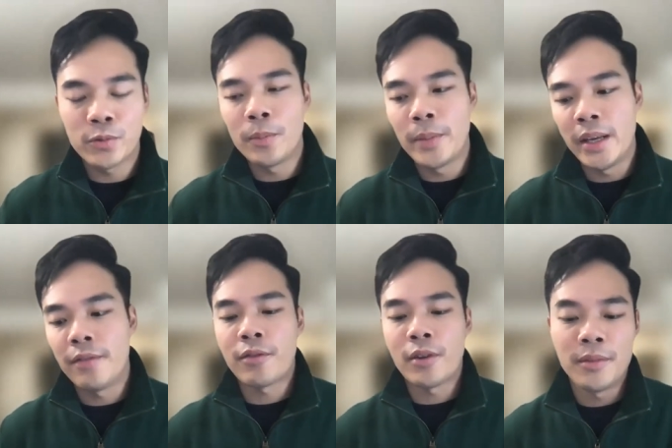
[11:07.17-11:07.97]
will
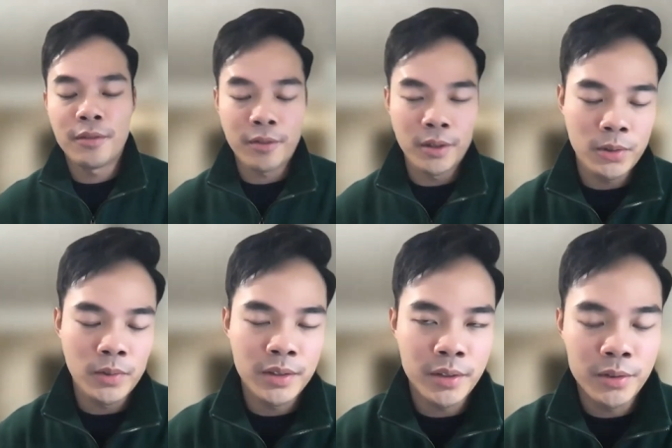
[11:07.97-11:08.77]
be from the frontal
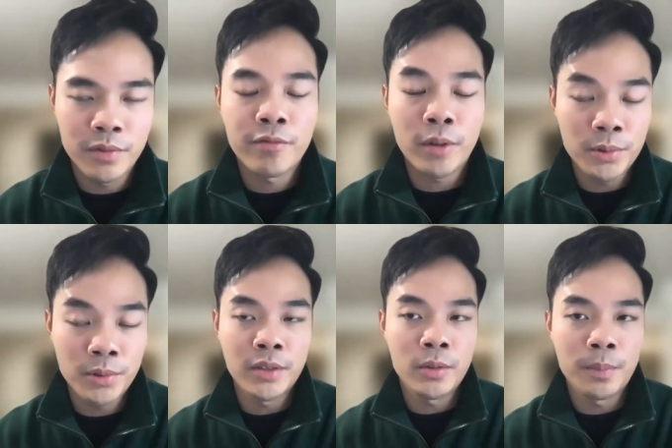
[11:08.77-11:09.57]
and central frontal
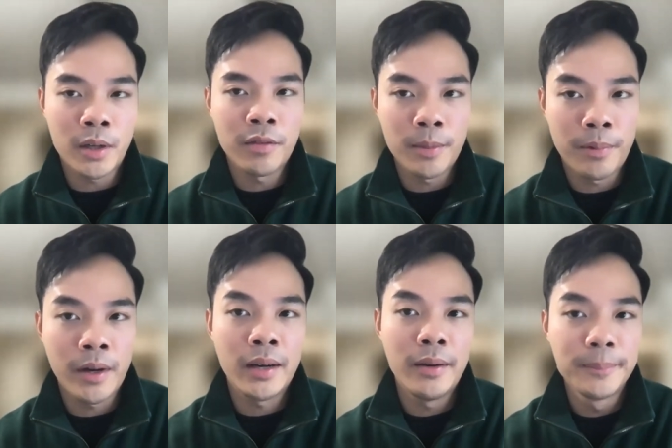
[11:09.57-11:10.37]
central part of the
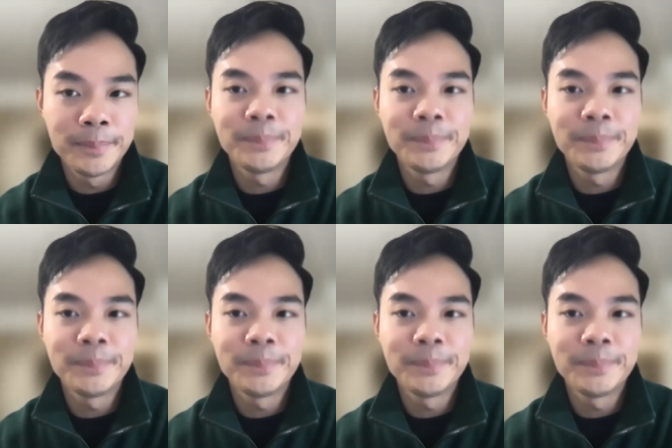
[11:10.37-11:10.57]
brain.